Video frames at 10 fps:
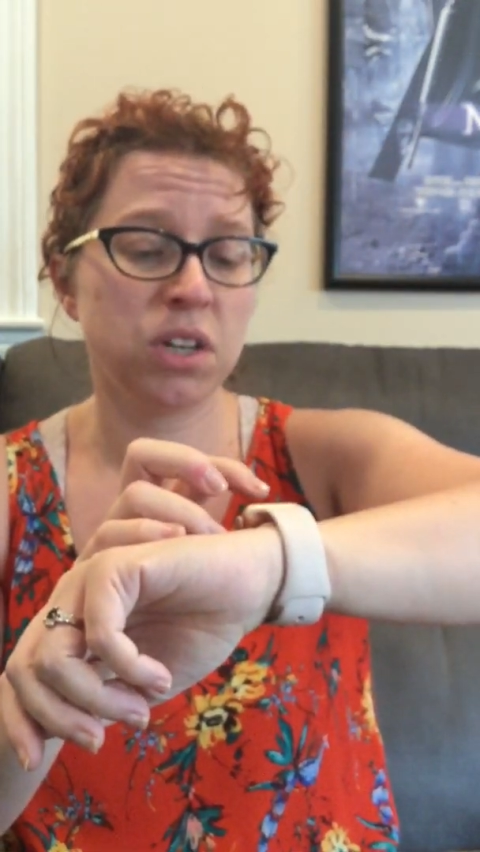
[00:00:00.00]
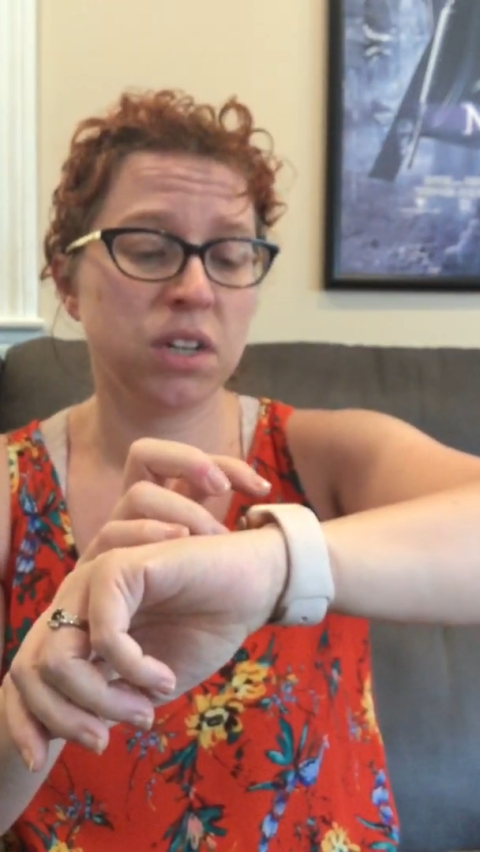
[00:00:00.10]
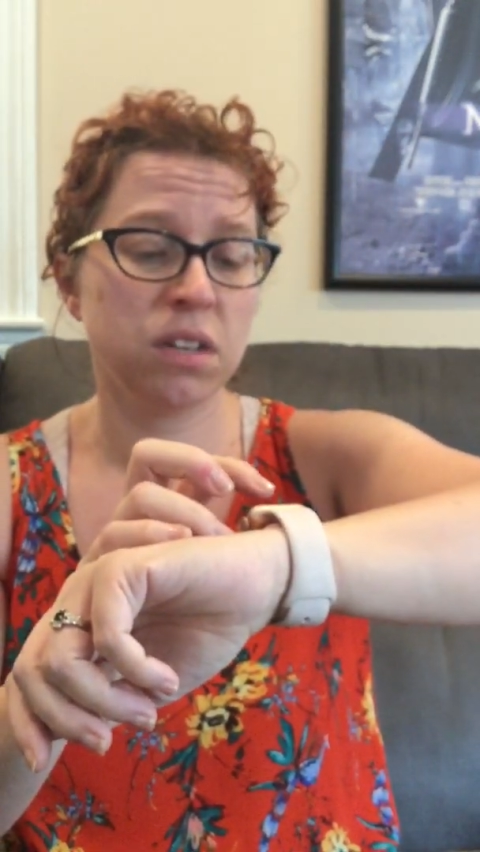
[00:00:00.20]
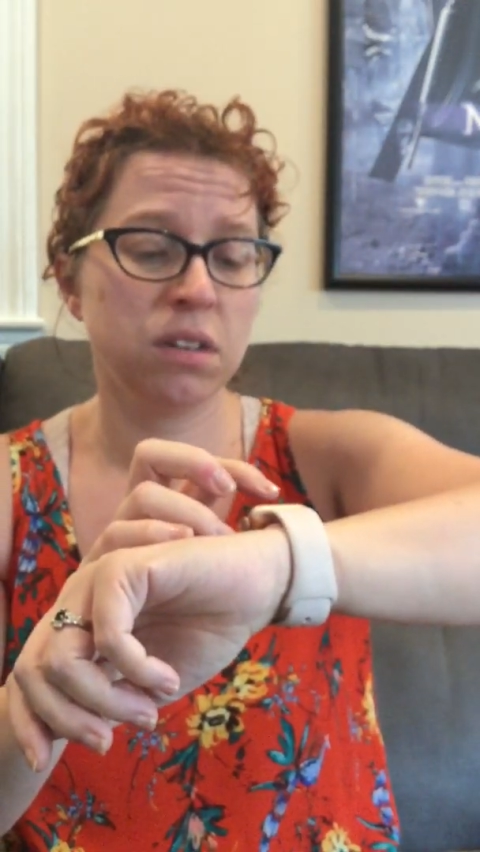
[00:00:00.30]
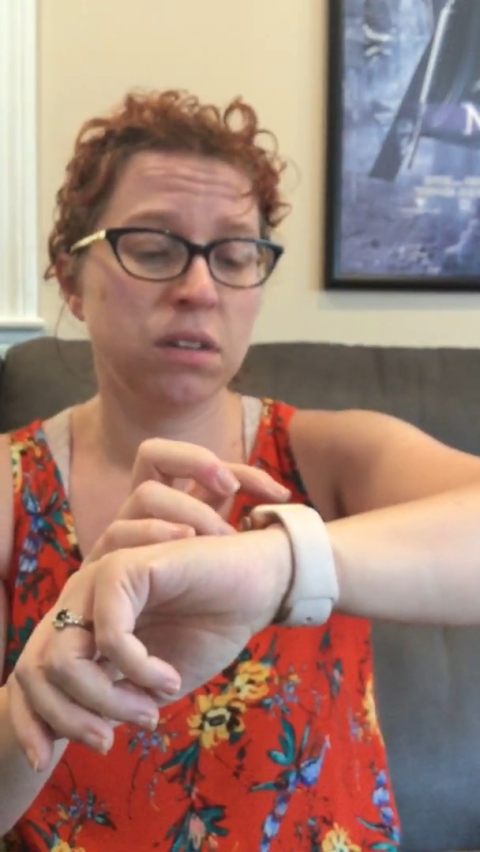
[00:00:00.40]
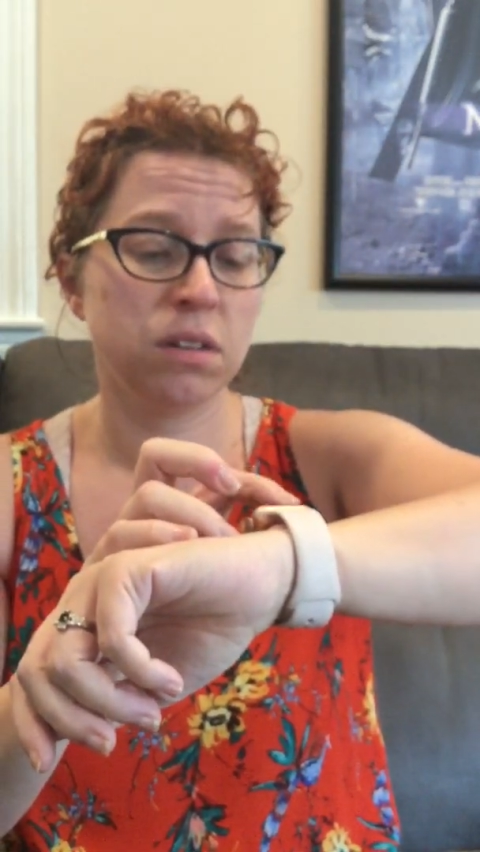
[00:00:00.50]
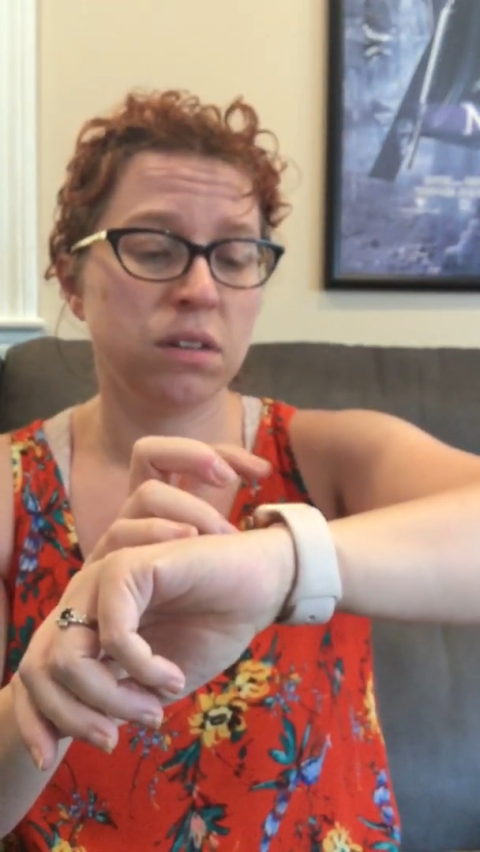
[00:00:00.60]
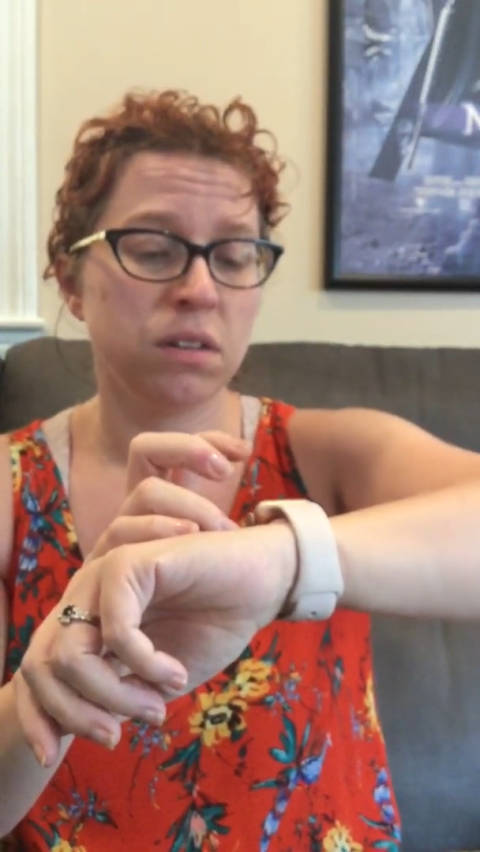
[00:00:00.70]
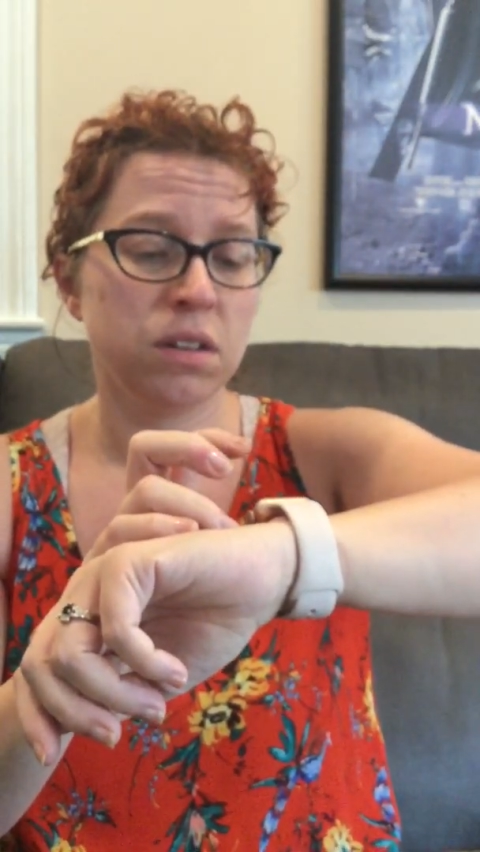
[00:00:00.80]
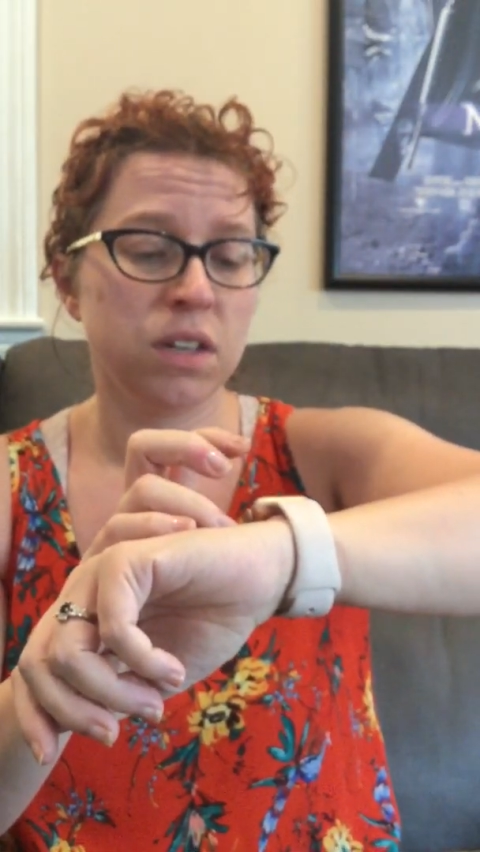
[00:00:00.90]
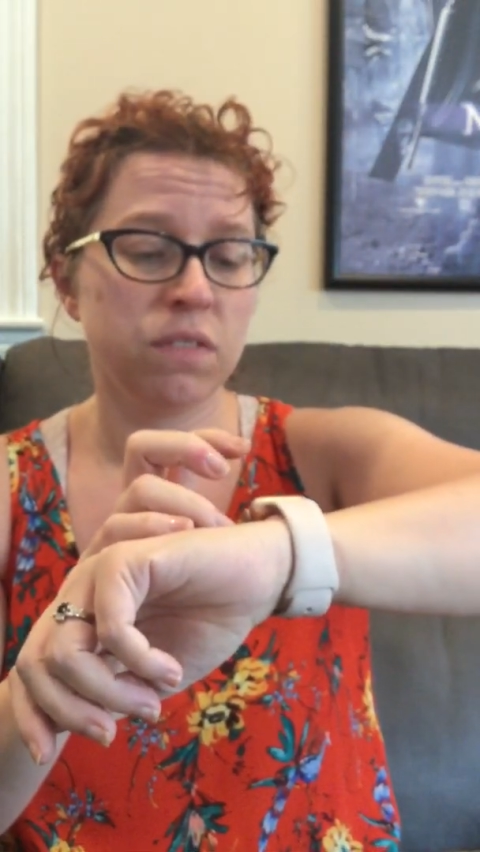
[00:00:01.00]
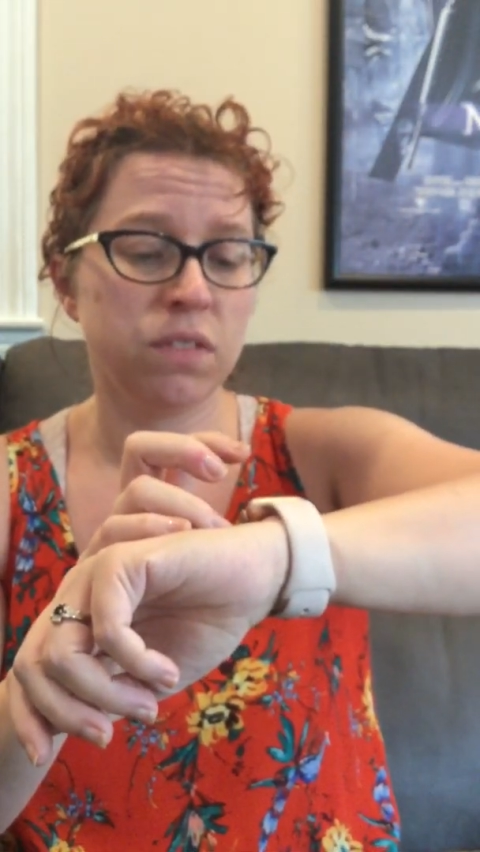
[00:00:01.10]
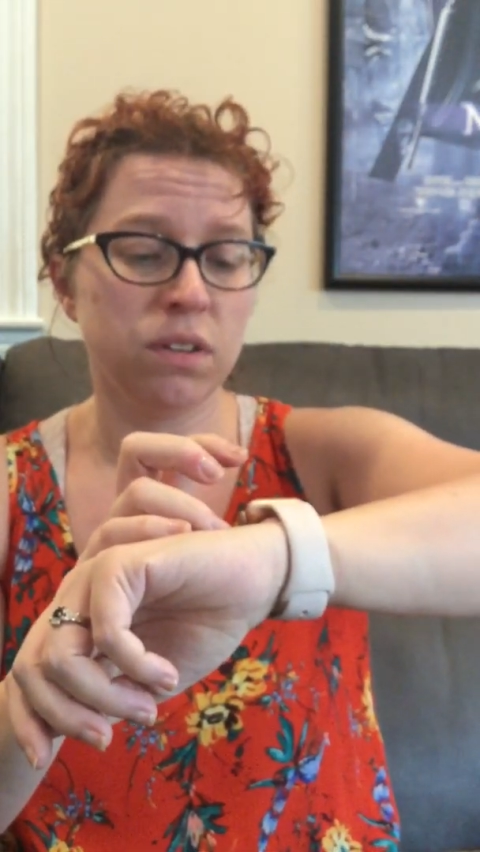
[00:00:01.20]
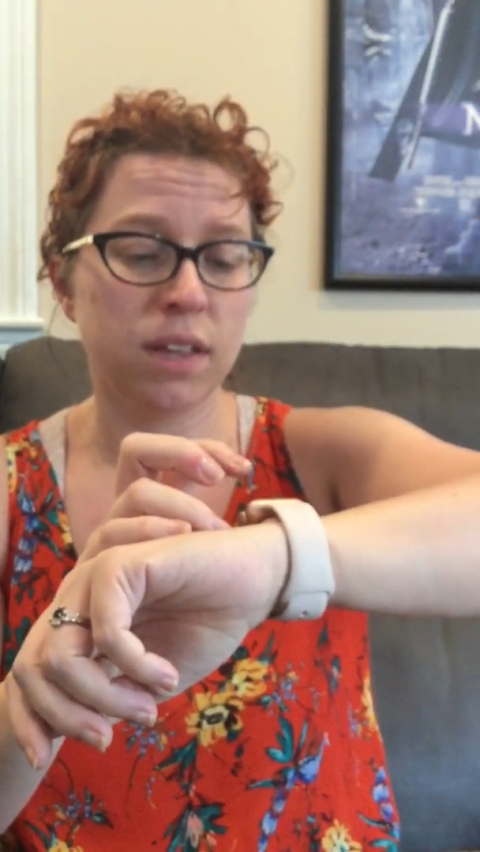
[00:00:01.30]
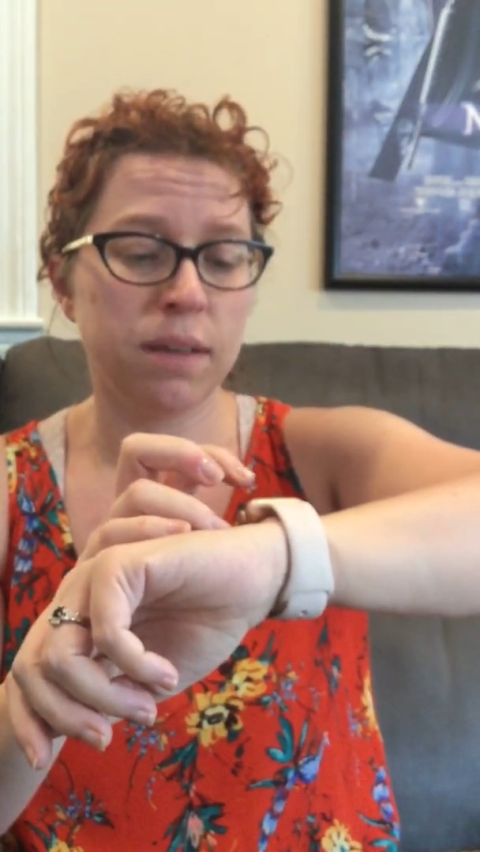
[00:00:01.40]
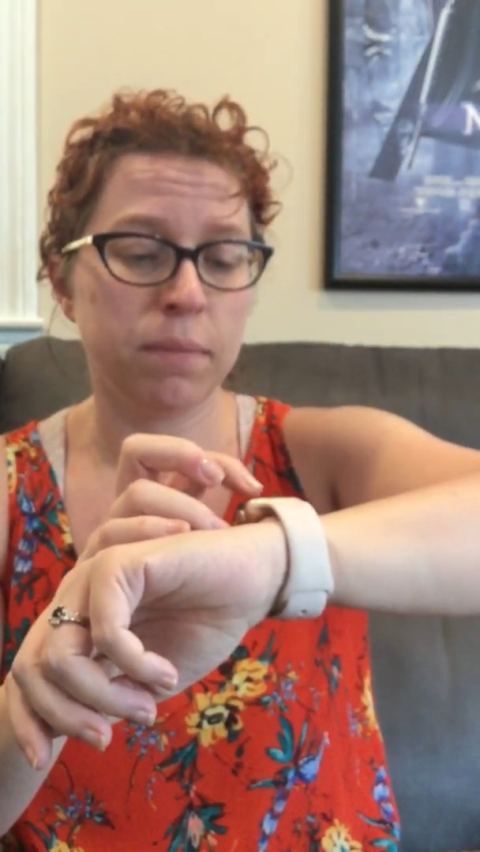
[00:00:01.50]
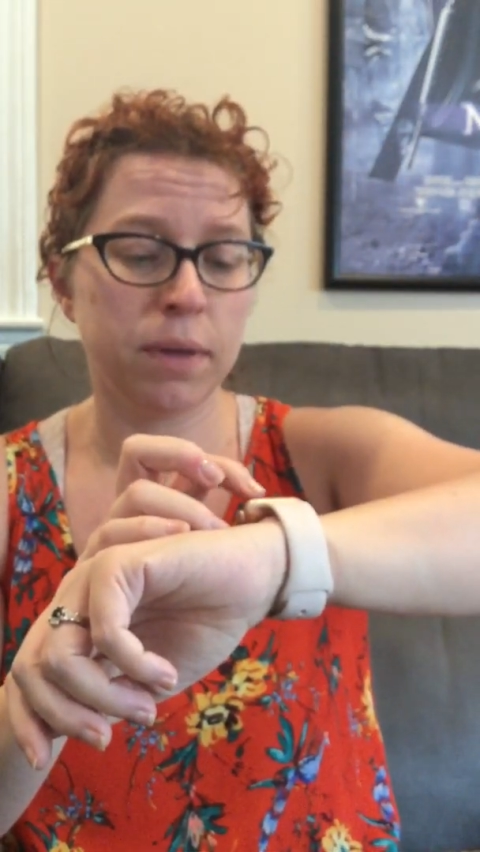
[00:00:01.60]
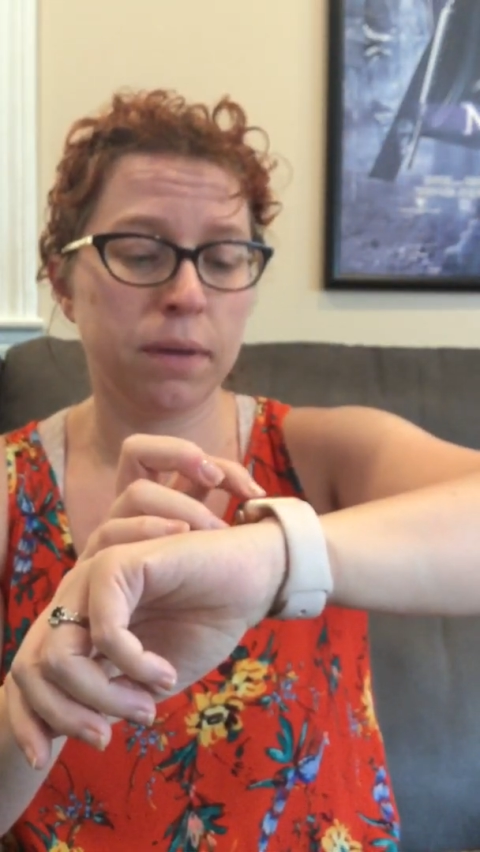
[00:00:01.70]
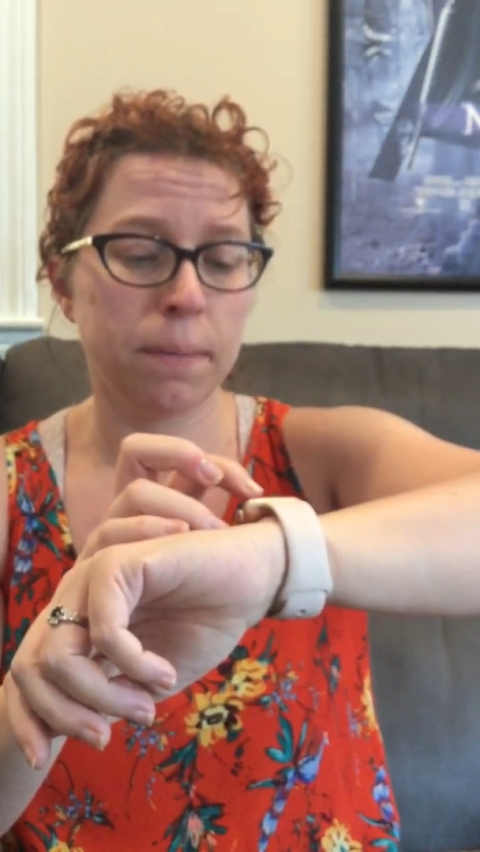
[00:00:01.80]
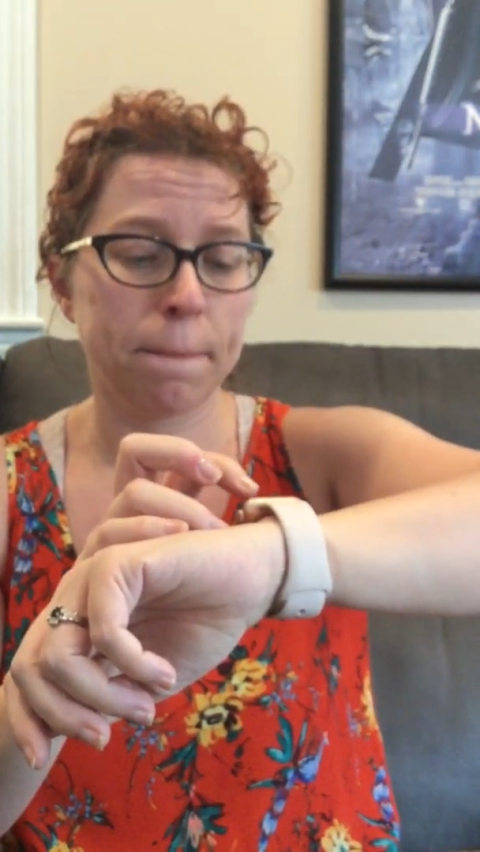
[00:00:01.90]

says, if it'll let me.